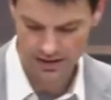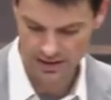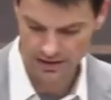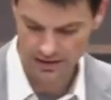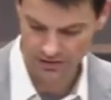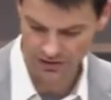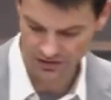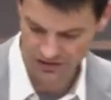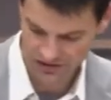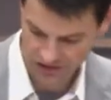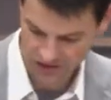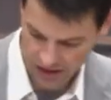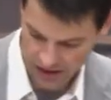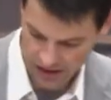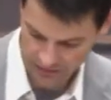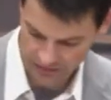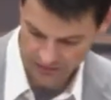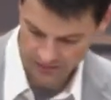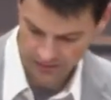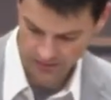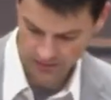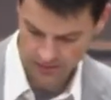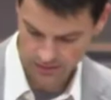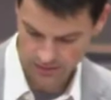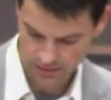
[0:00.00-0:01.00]
the sight
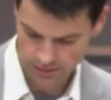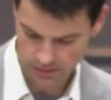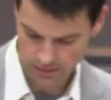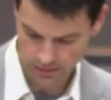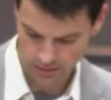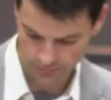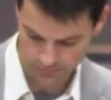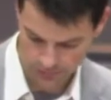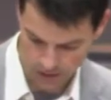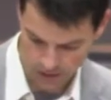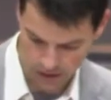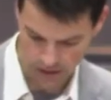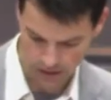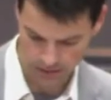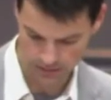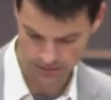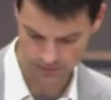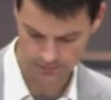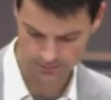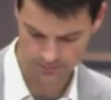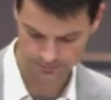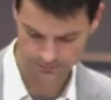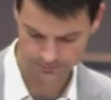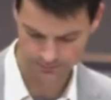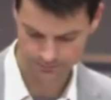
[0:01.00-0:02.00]
of God.
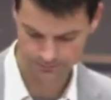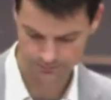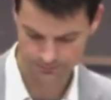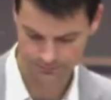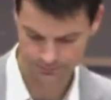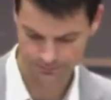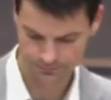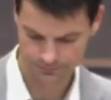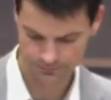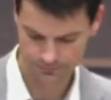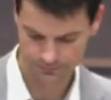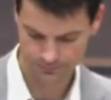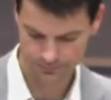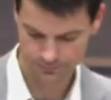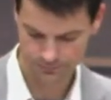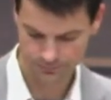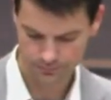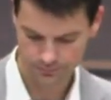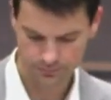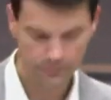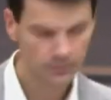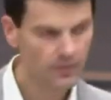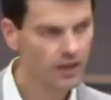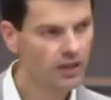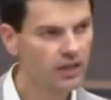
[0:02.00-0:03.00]

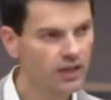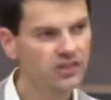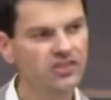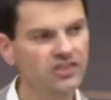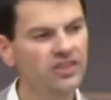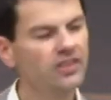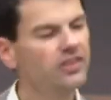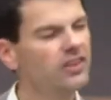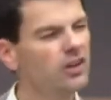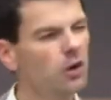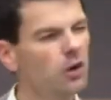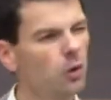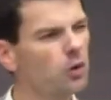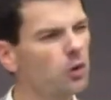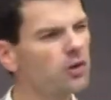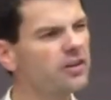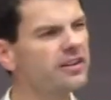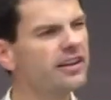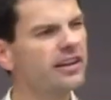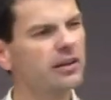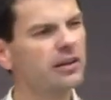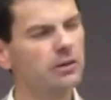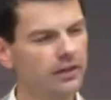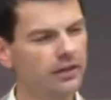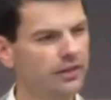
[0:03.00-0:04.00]
You see, the
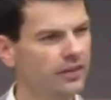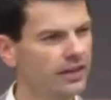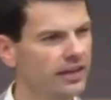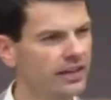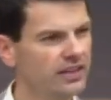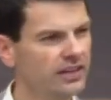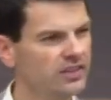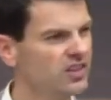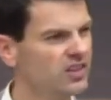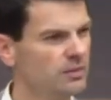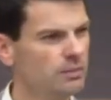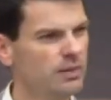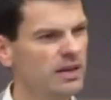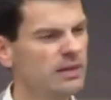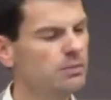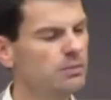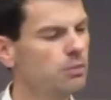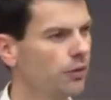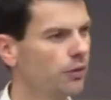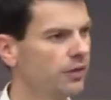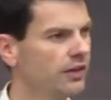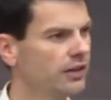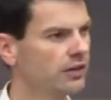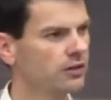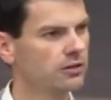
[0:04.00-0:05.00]
ordinary things that people
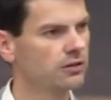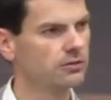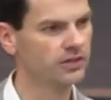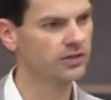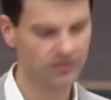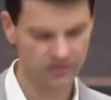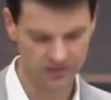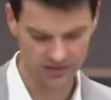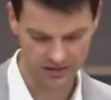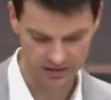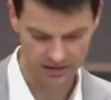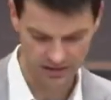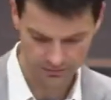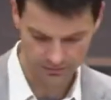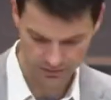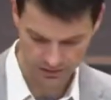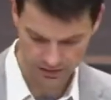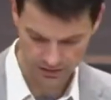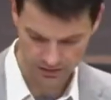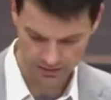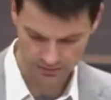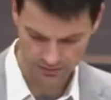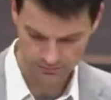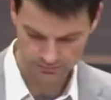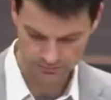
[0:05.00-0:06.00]
think are
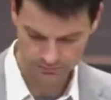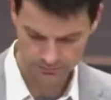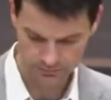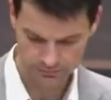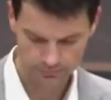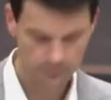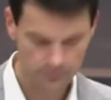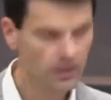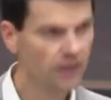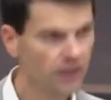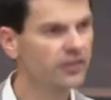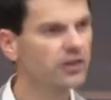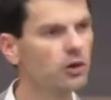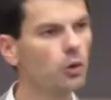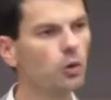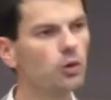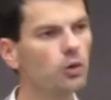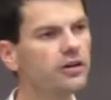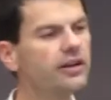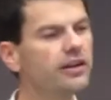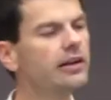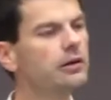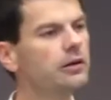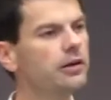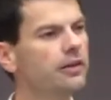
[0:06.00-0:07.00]
insignificant, the
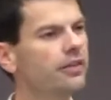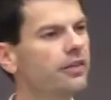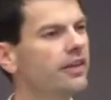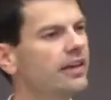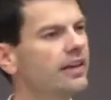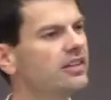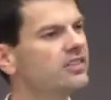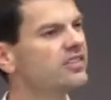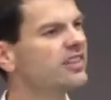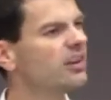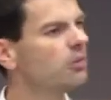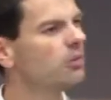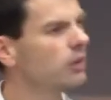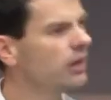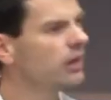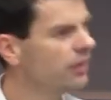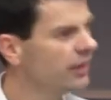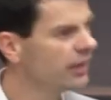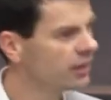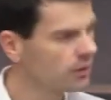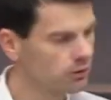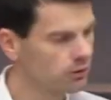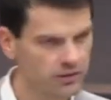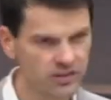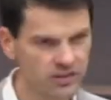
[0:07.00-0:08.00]
ordinary things that we think
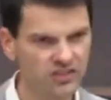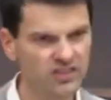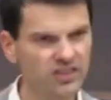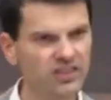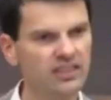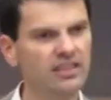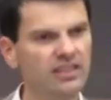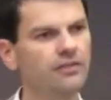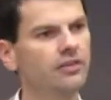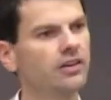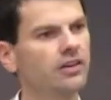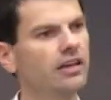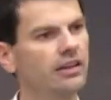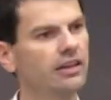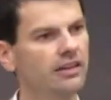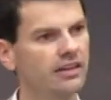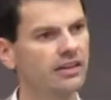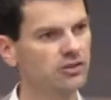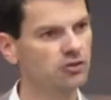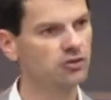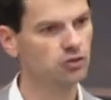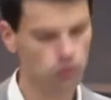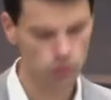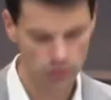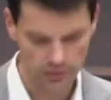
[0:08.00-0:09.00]
are insignificant and
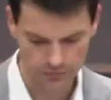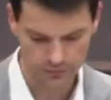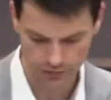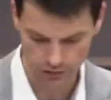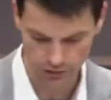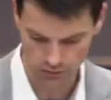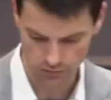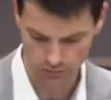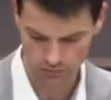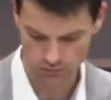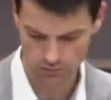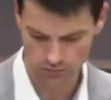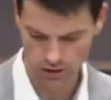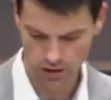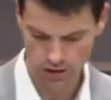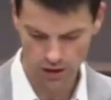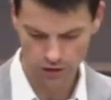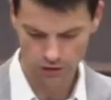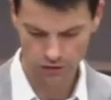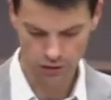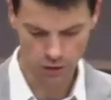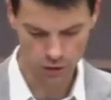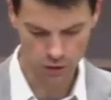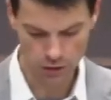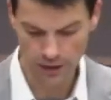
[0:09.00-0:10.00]
trivial,
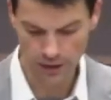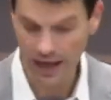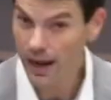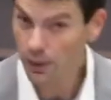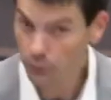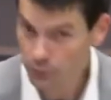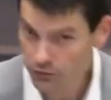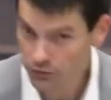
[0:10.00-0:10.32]
turn out to